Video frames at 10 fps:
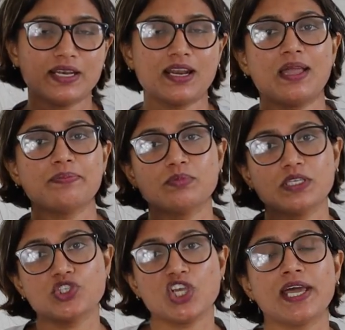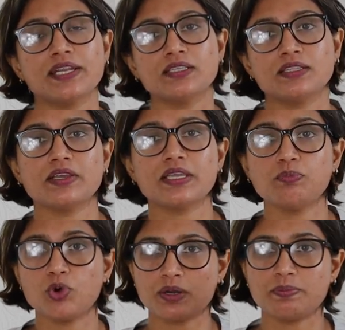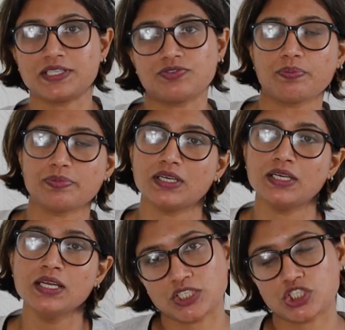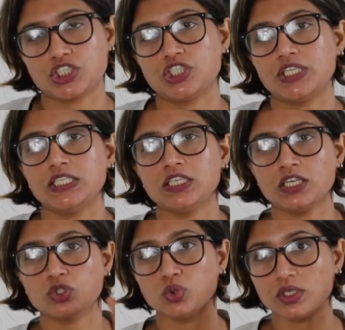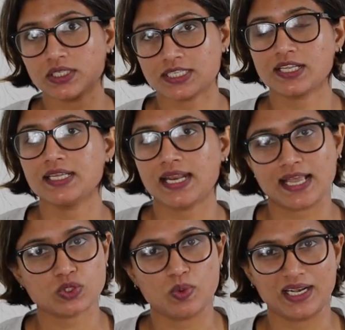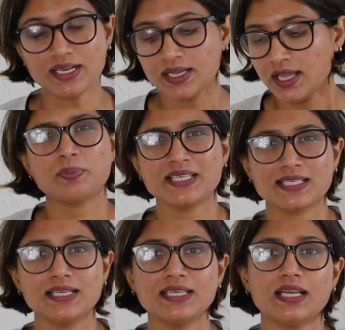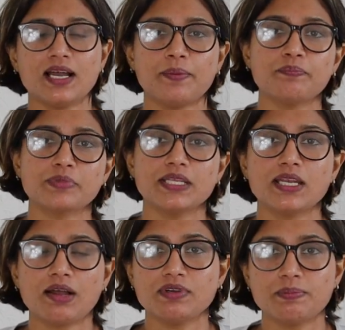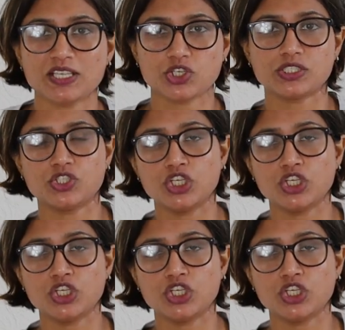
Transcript: and I'm sharing the important bits from the budget sheet to the screen as well. Basically, in our budget